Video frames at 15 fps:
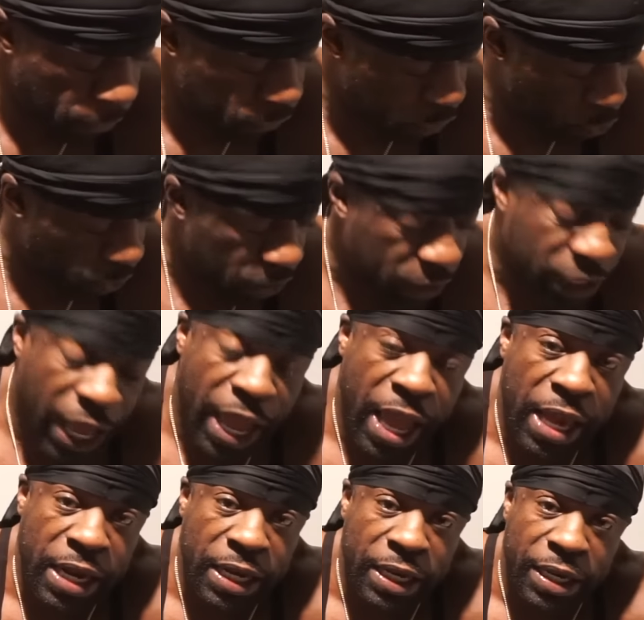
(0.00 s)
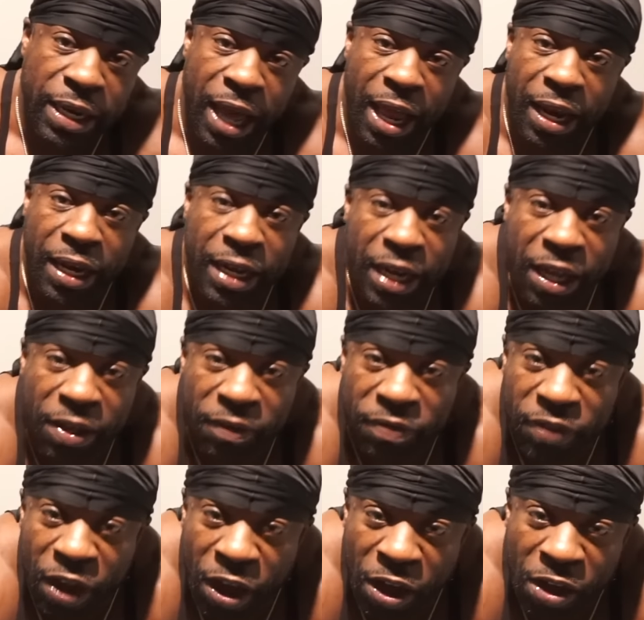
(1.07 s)
So with that, I
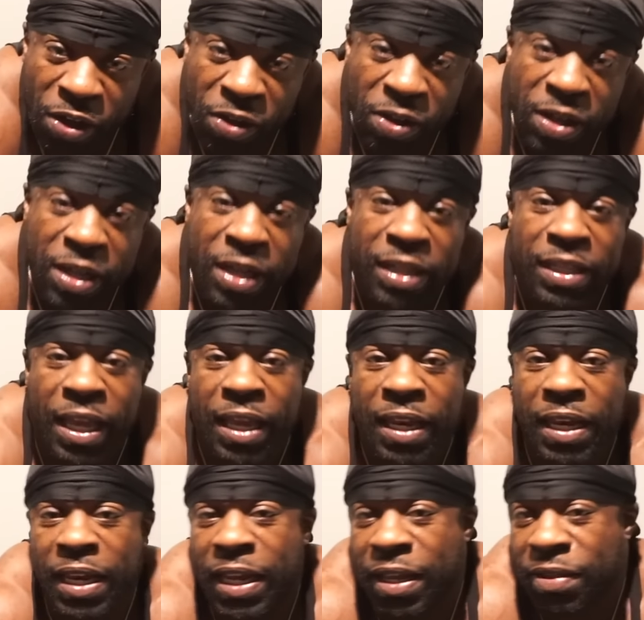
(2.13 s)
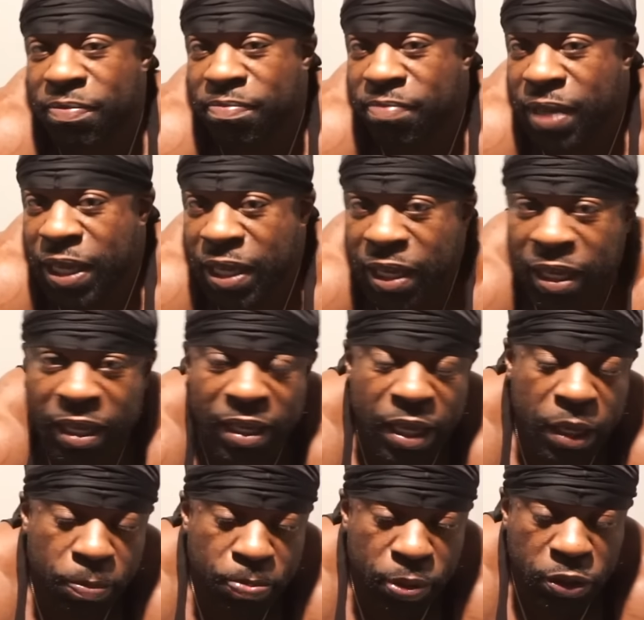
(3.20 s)
love y'all that love me.
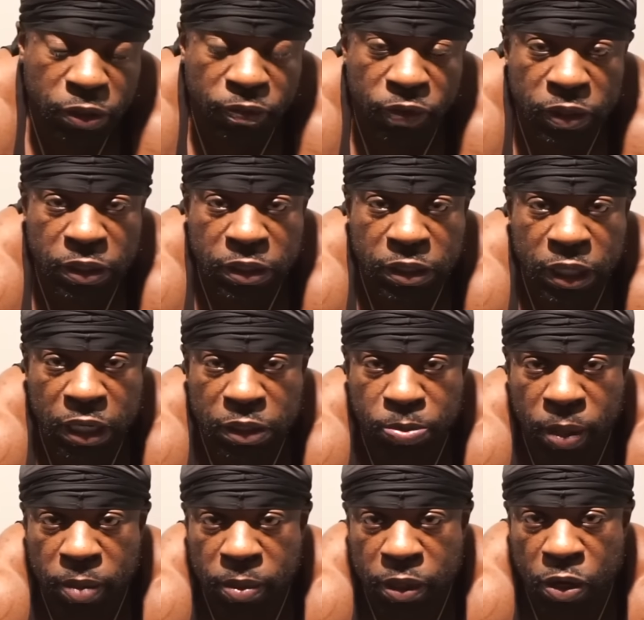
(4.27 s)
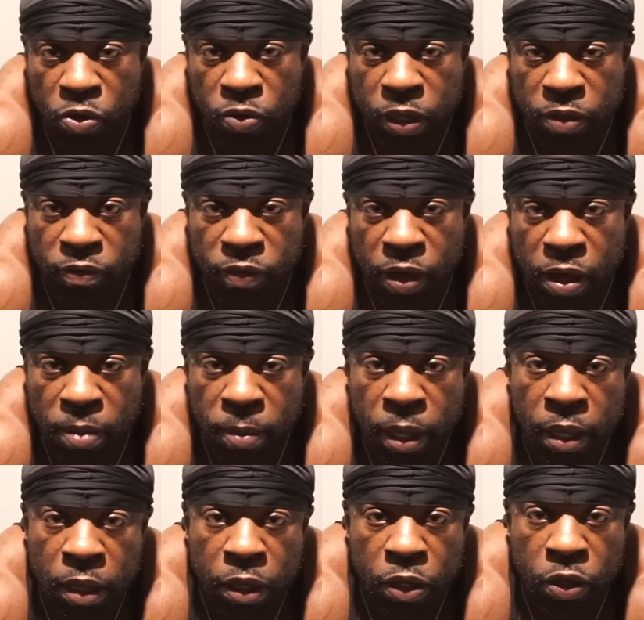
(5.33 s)
Keep pushing for success, baby. Don't give
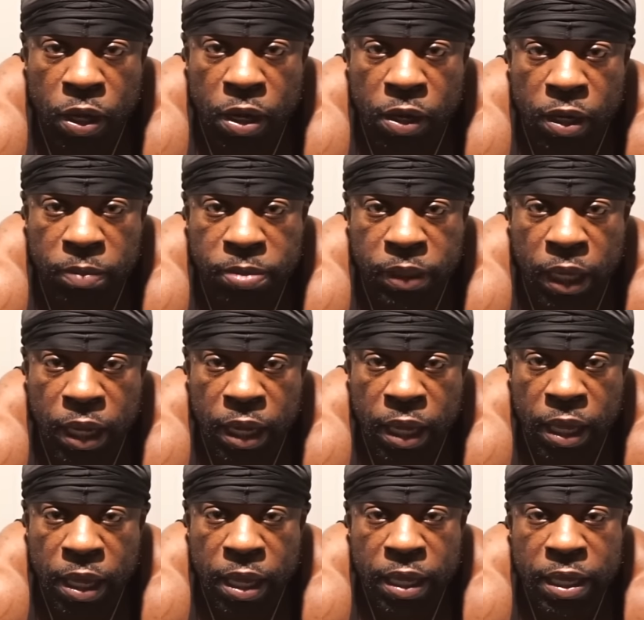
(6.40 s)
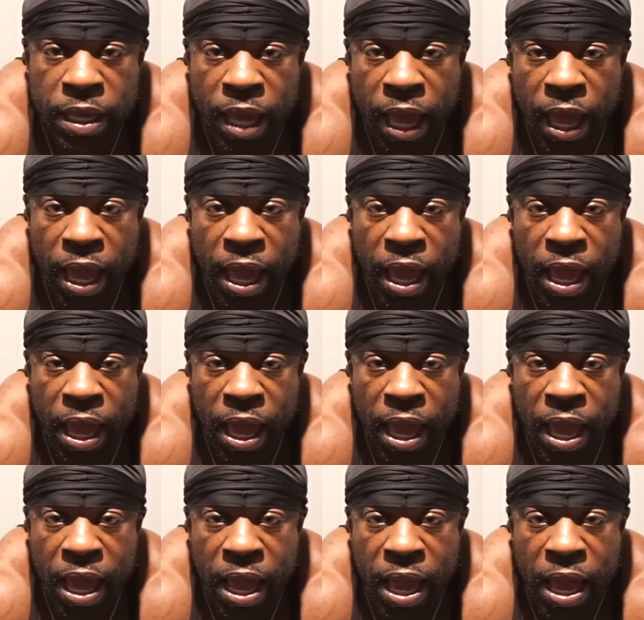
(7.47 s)
up. You hear what I'm saying?
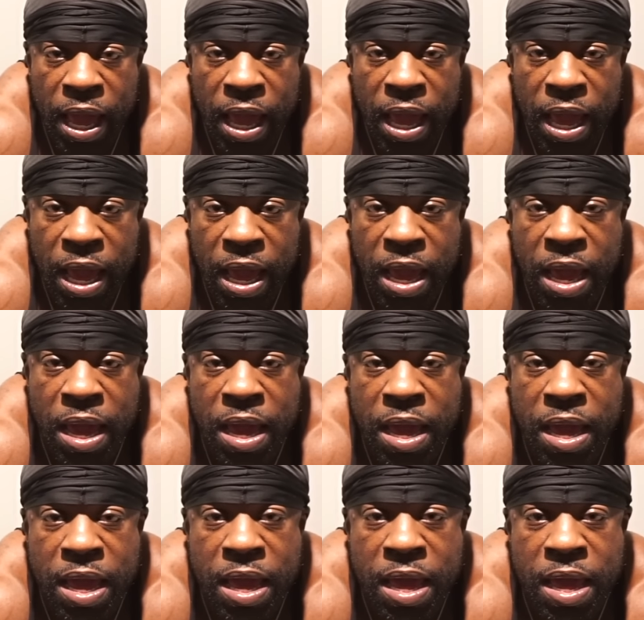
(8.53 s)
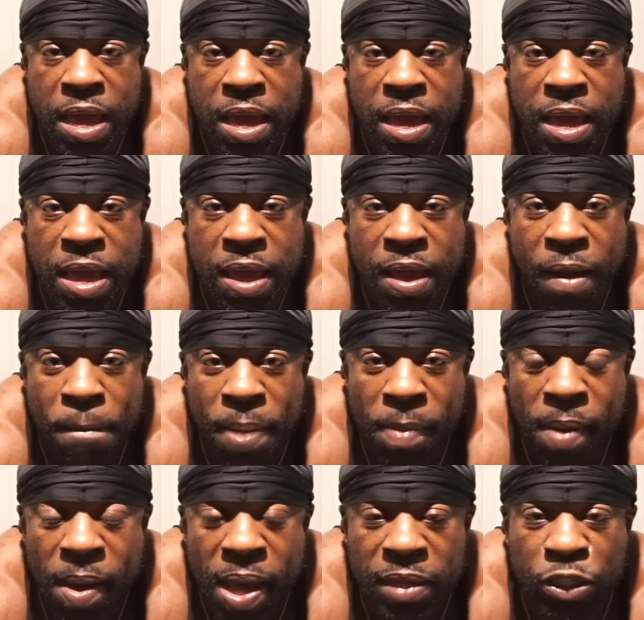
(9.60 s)
Yeah!
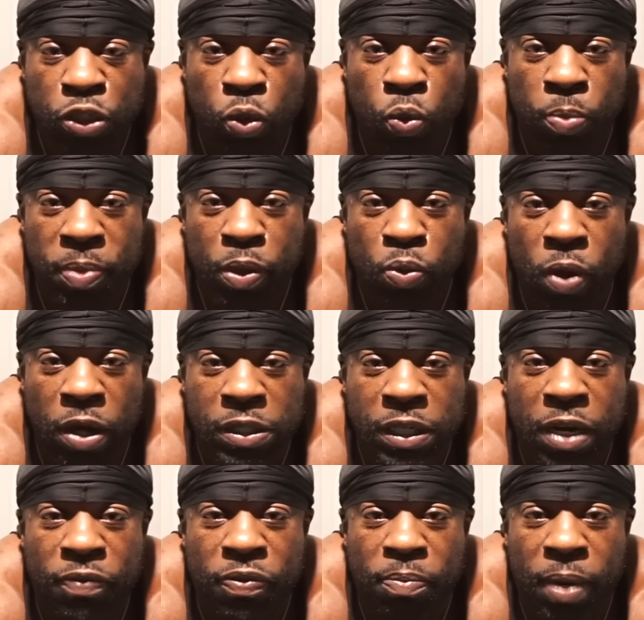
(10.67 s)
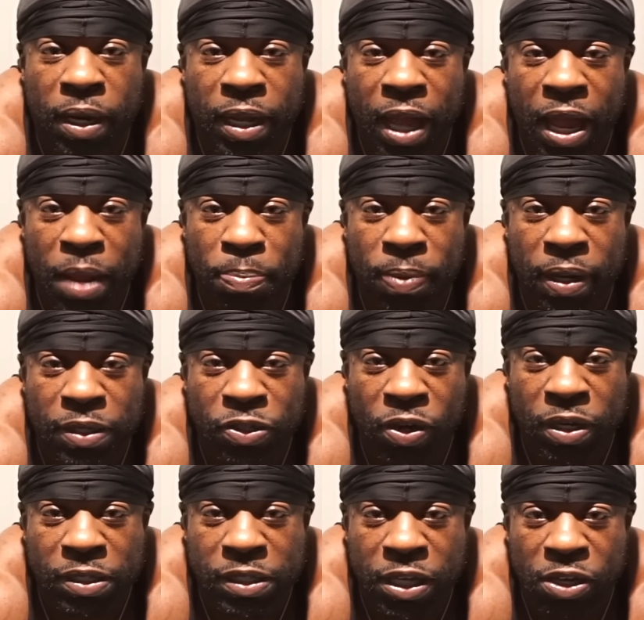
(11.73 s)
Bye-bye. So we'll be watching out for my gameplay so
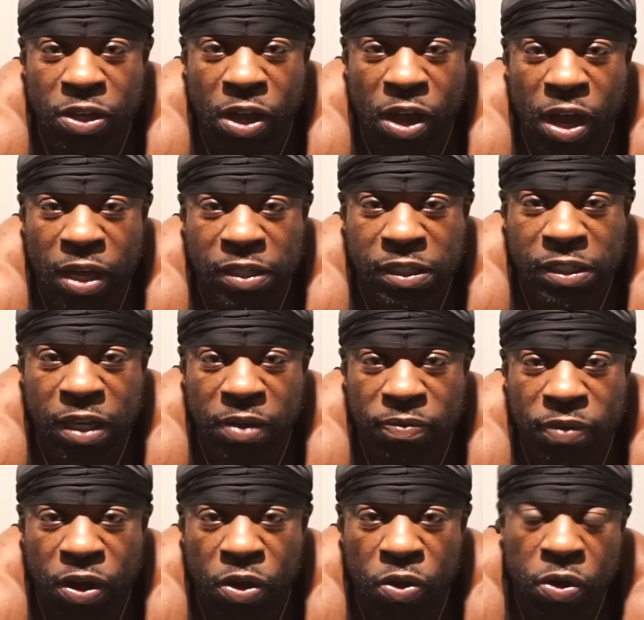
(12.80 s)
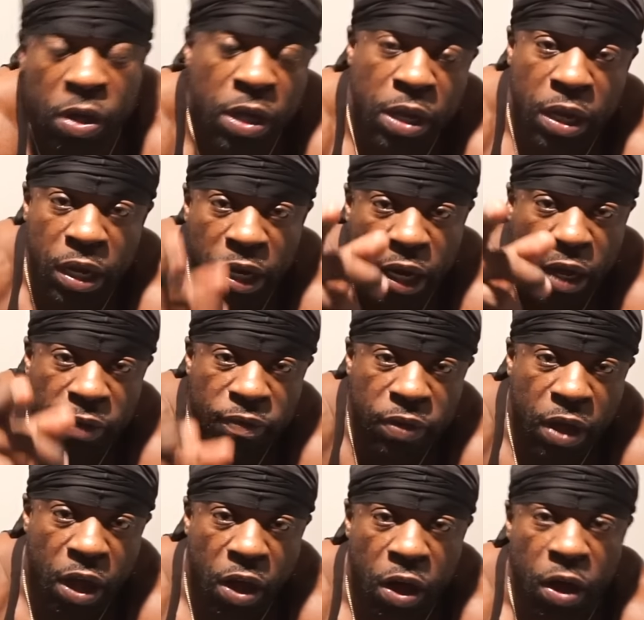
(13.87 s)
I can tell y'all how the Scuf go. Love
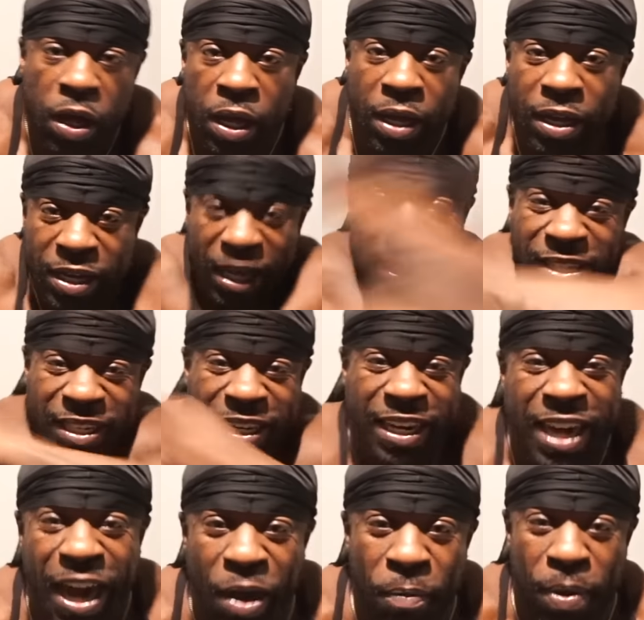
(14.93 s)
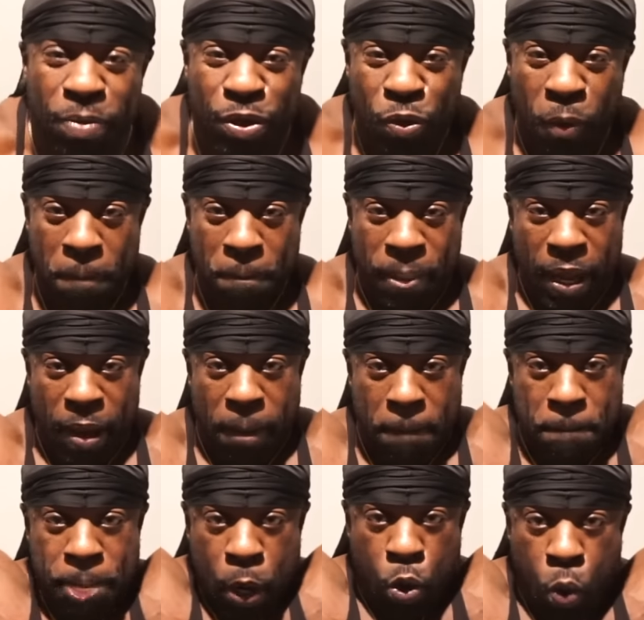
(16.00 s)
y'all. Cut the camera, you big
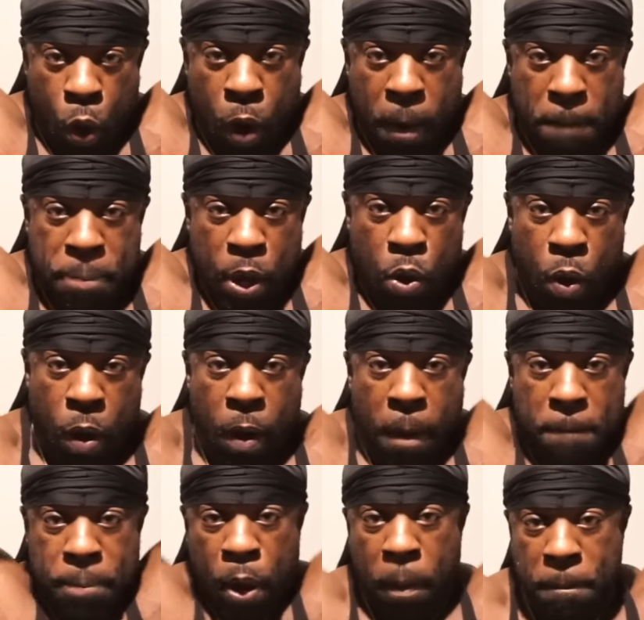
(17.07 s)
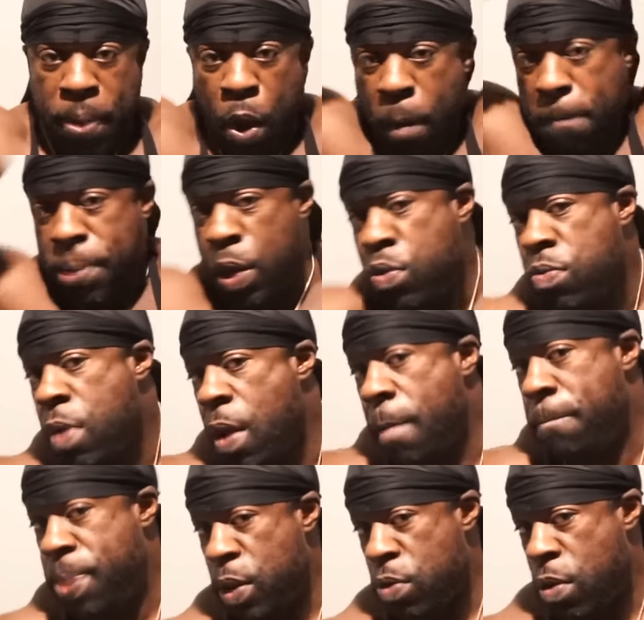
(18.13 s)
boo, boo, boo, boo, boo,
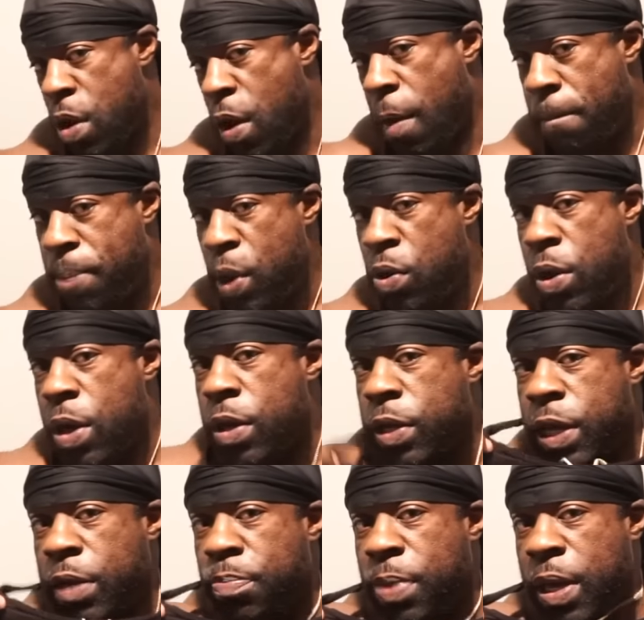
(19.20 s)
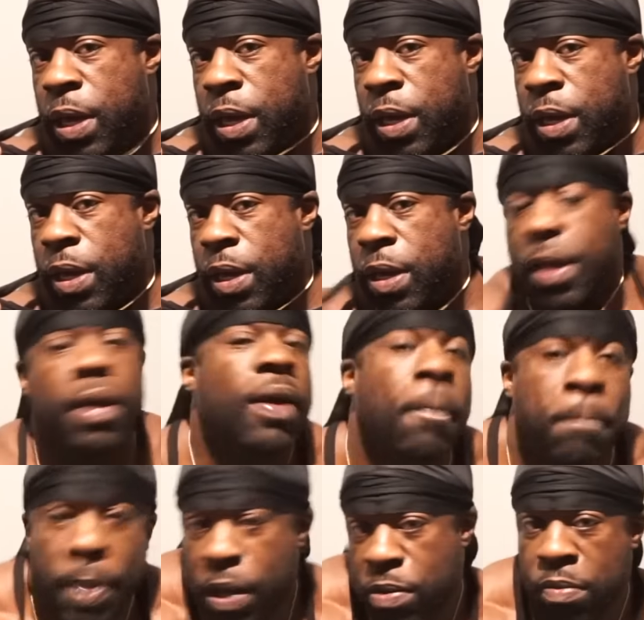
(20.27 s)
boo, boo. Get big.
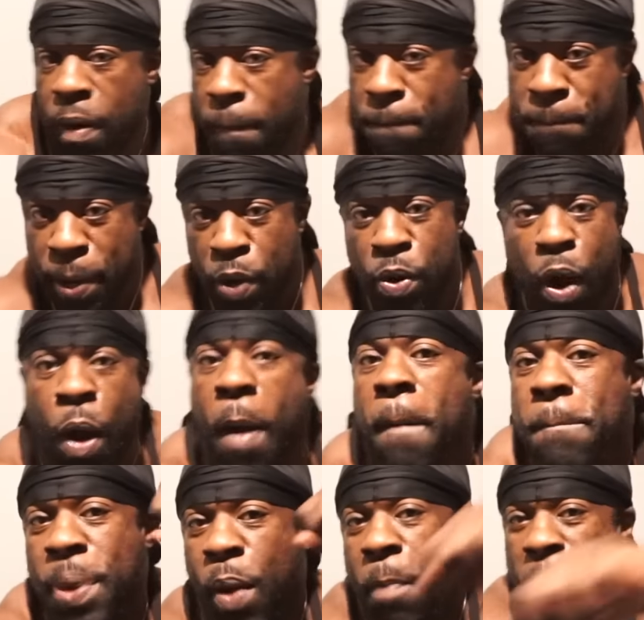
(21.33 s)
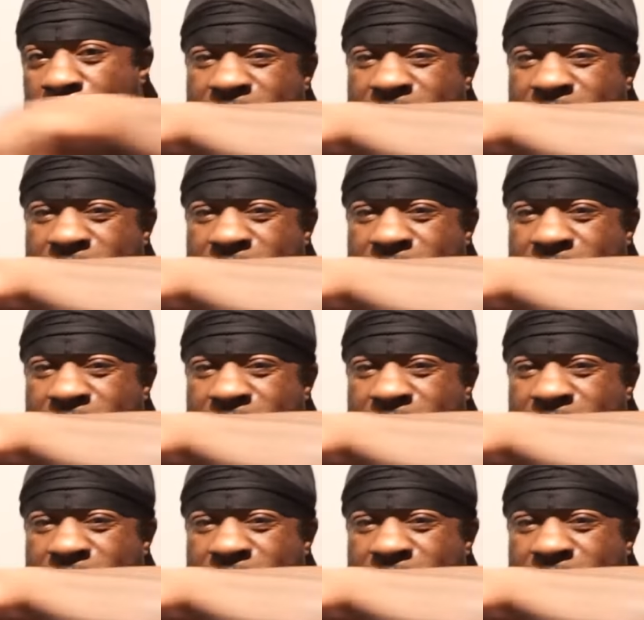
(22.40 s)
Boo, boo, boo, boo.